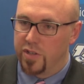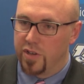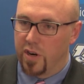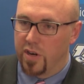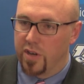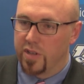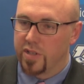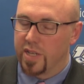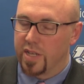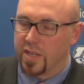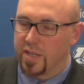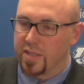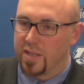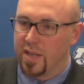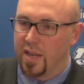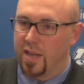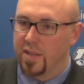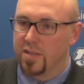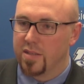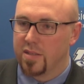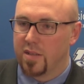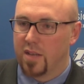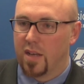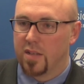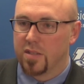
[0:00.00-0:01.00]
our
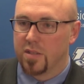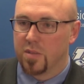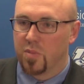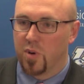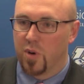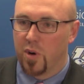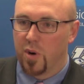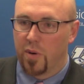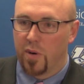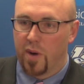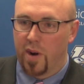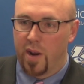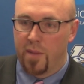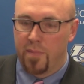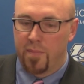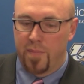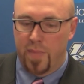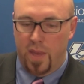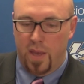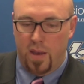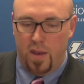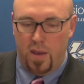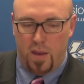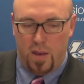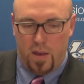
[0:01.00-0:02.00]
success as a program.
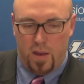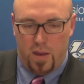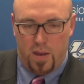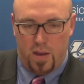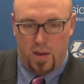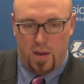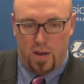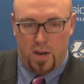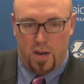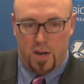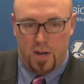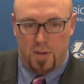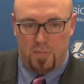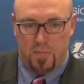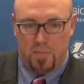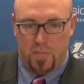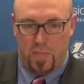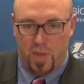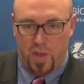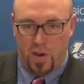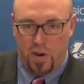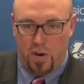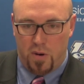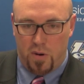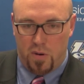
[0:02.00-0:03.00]

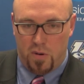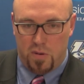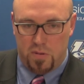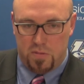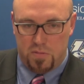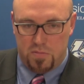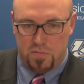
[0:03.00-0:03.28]
Though